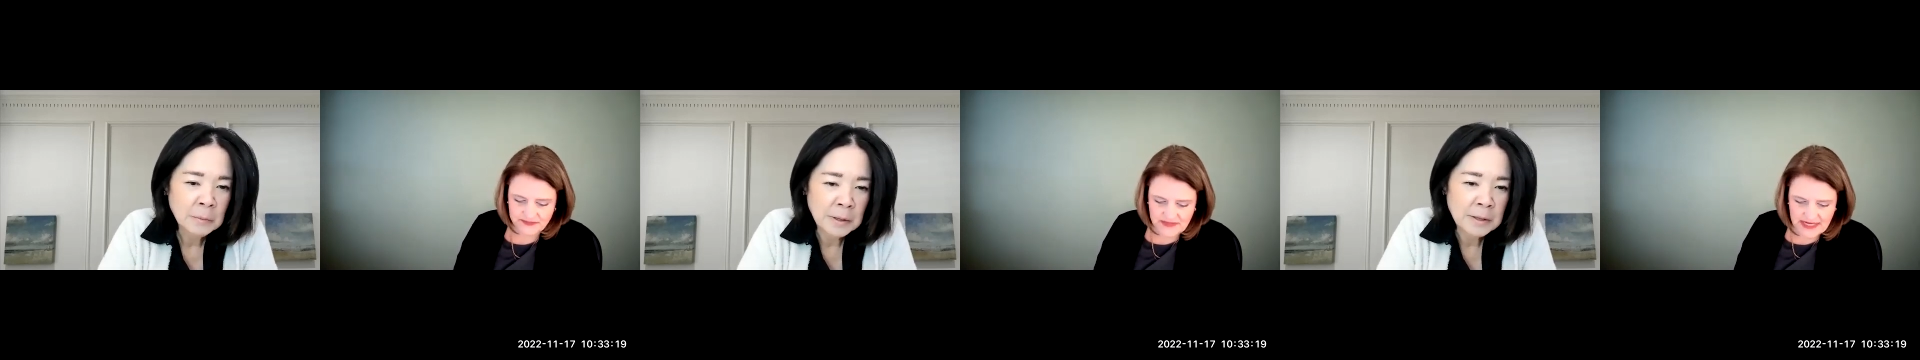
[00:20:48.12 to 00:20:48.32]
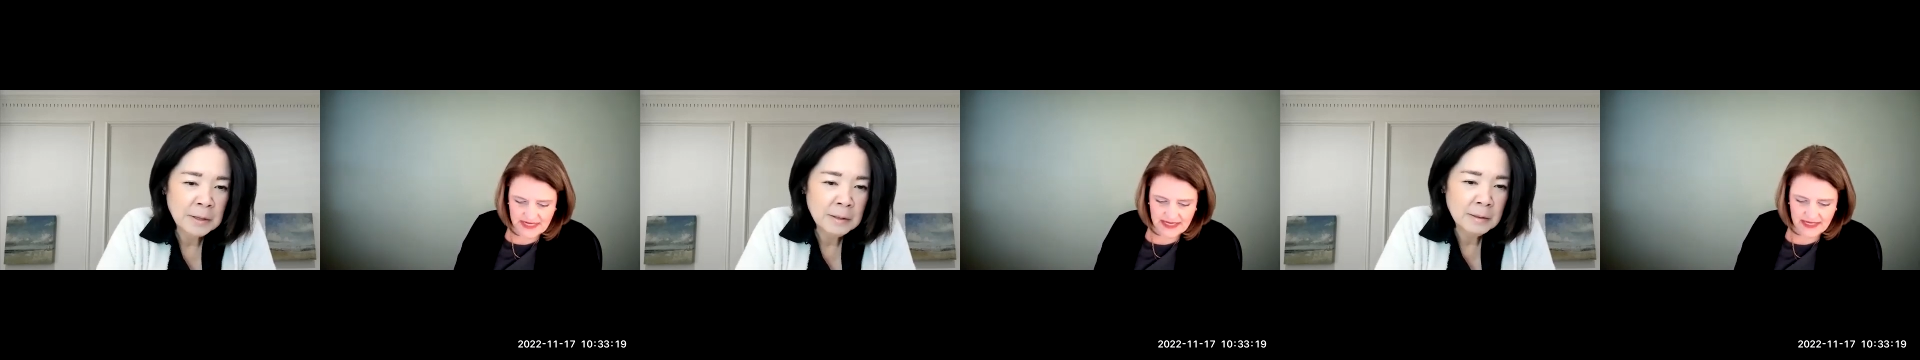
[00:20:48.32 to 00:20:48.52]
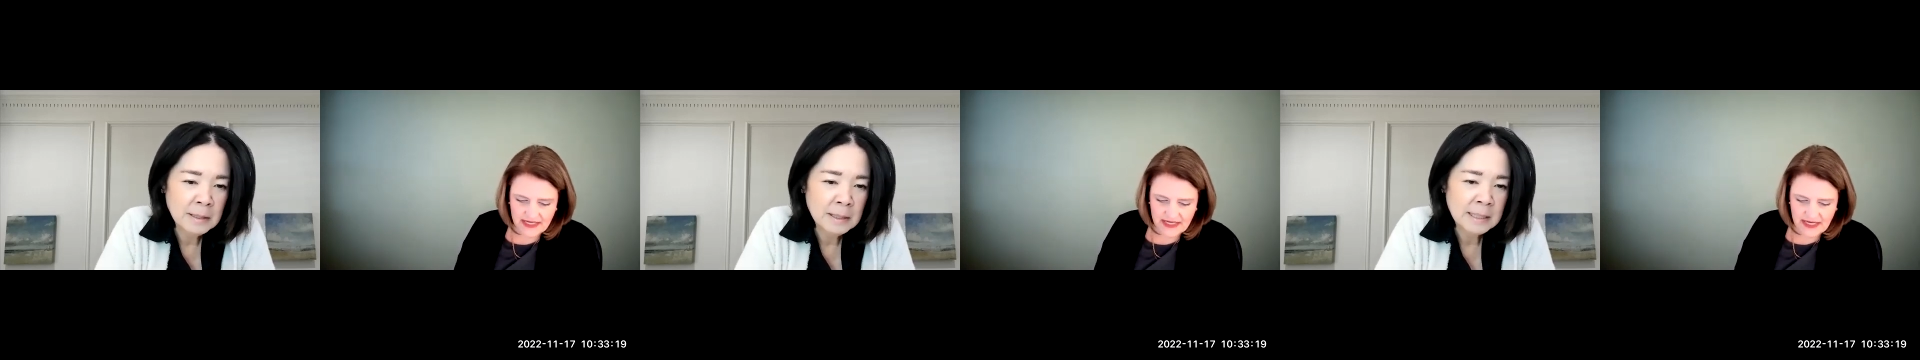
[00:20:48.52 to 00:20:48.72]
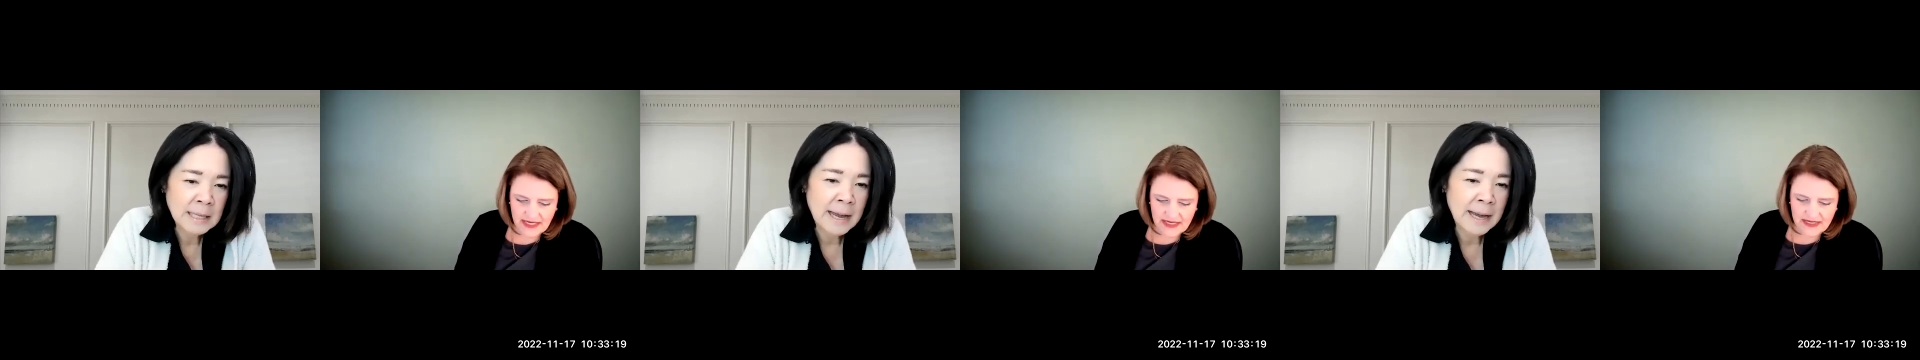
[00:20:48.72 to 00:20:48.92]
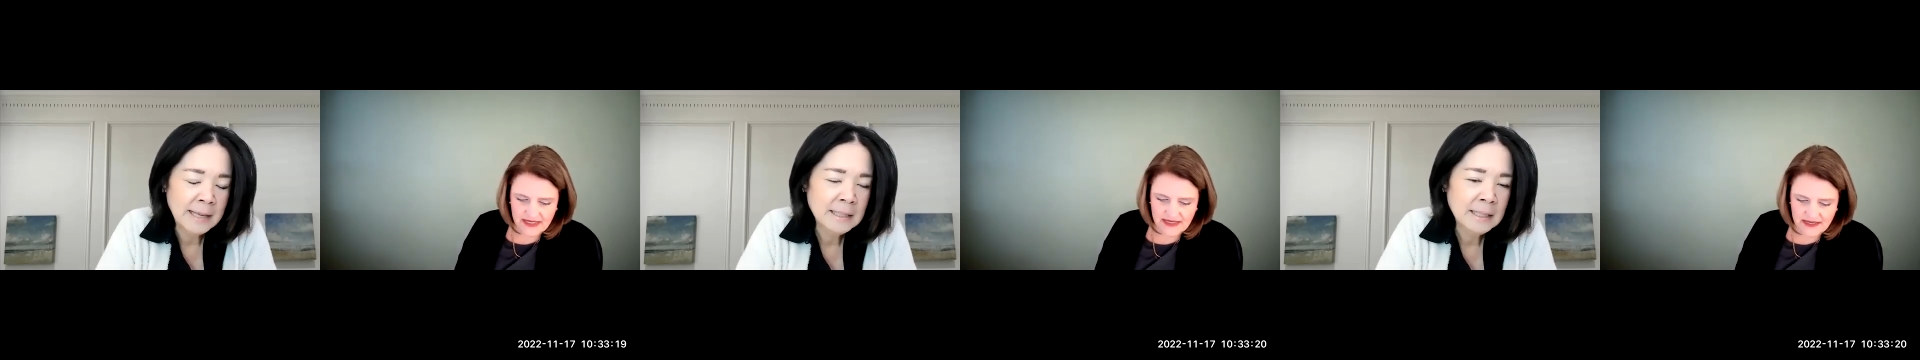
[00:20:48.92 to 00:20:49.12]
Speaker 1: with yeah. the
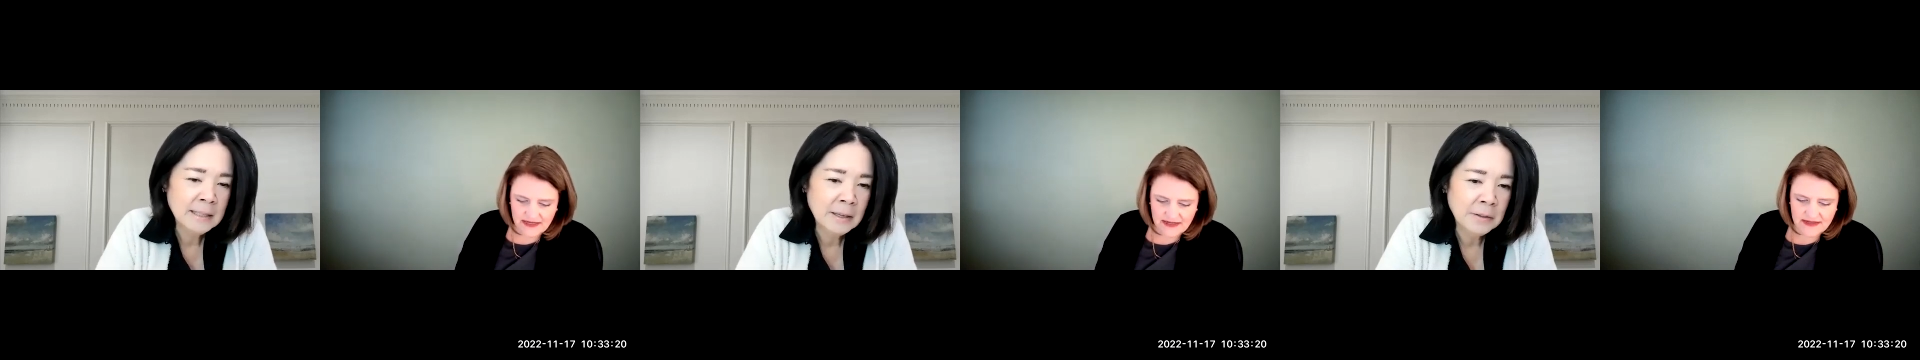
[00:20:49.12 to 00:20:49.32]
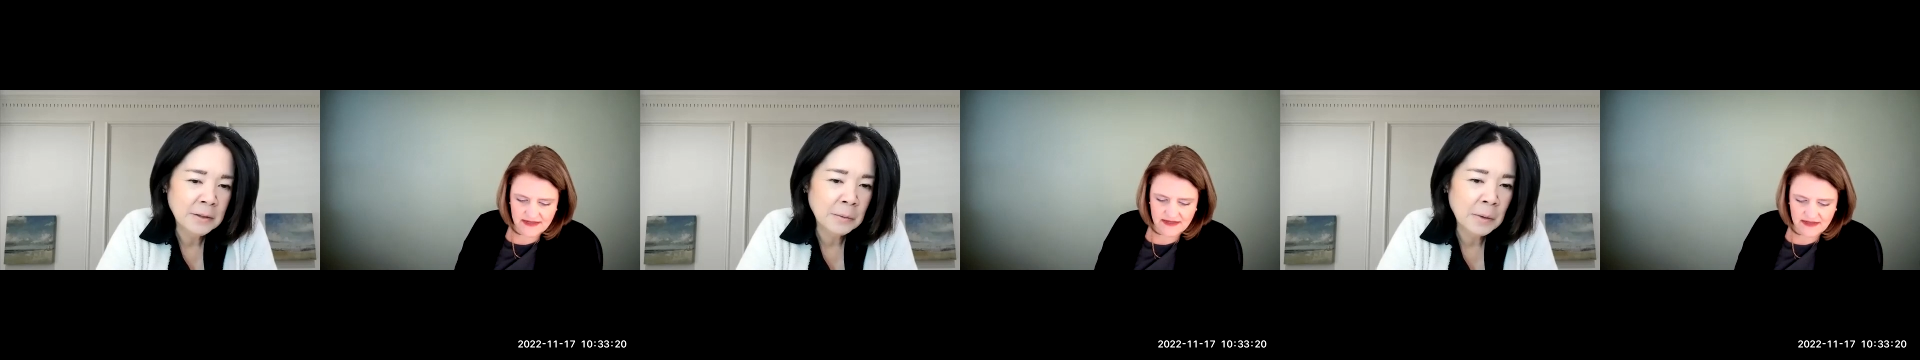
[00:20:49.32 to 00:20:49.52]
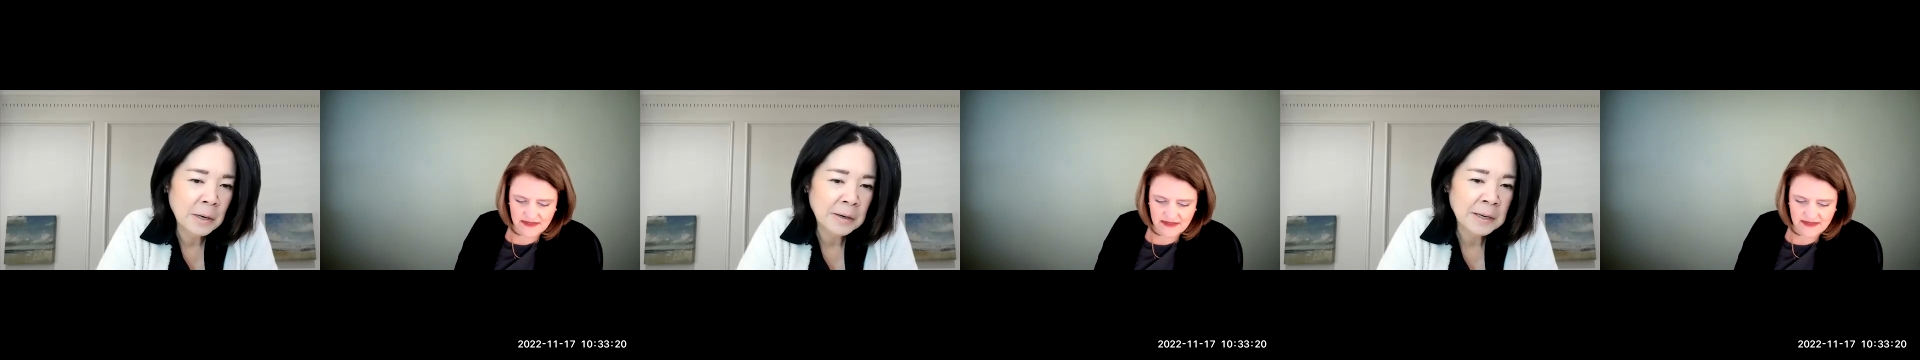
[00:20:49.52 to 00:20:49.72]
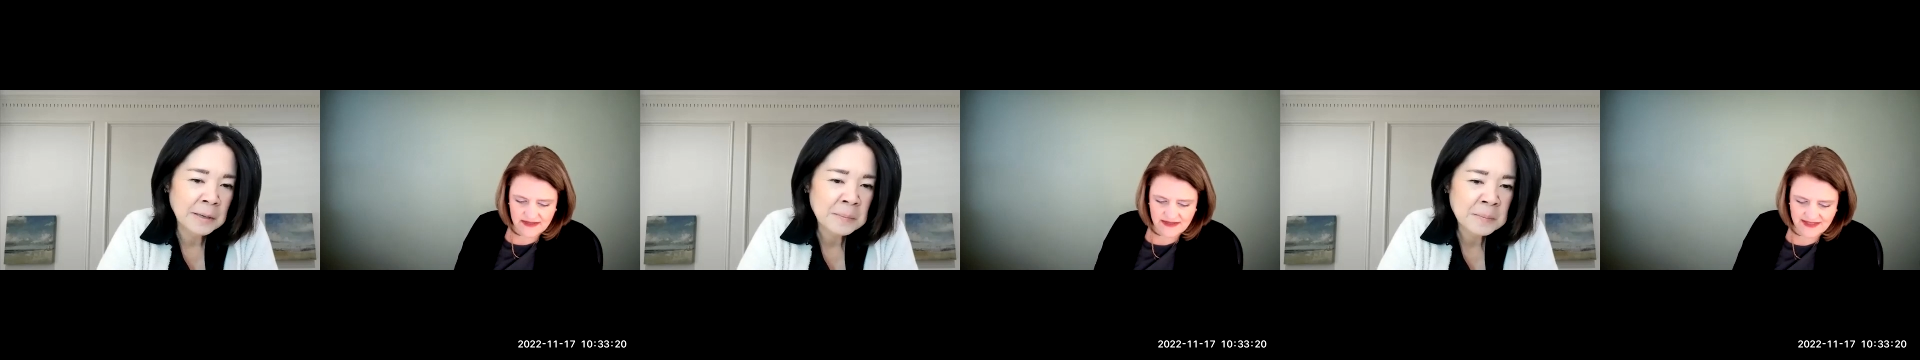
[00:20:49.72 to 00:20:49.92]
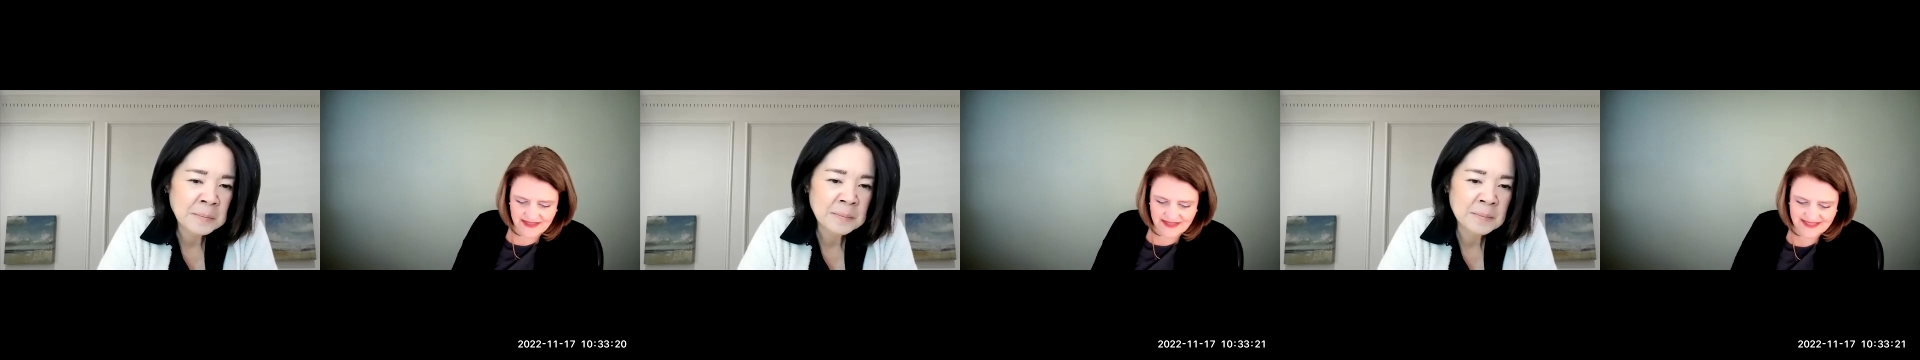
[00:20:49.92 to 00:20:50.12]
hat that they're
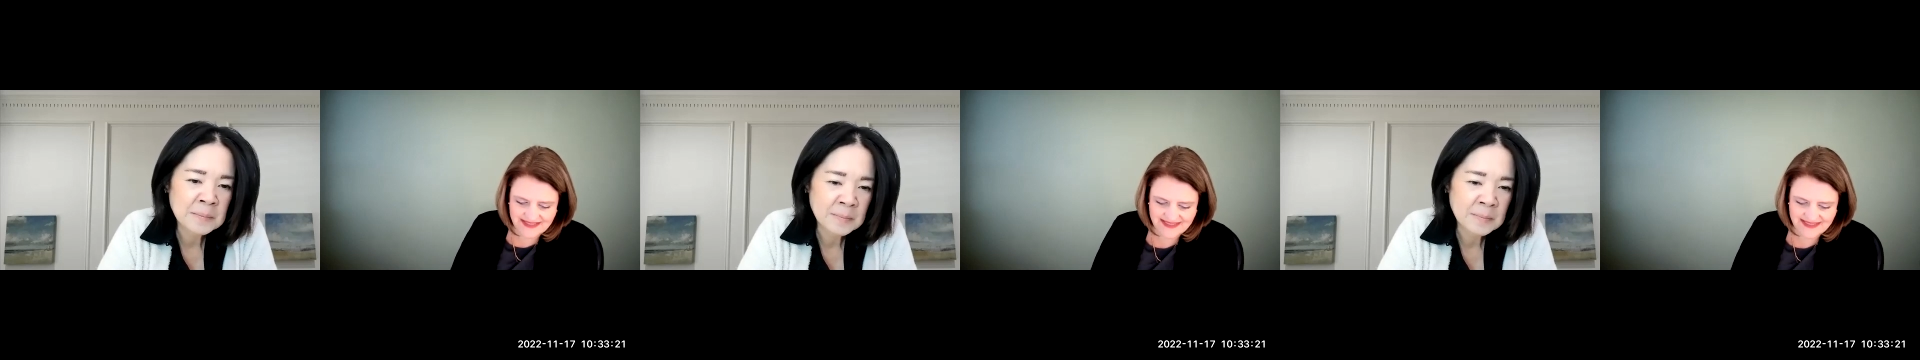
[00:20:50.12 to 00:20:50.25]
wearing?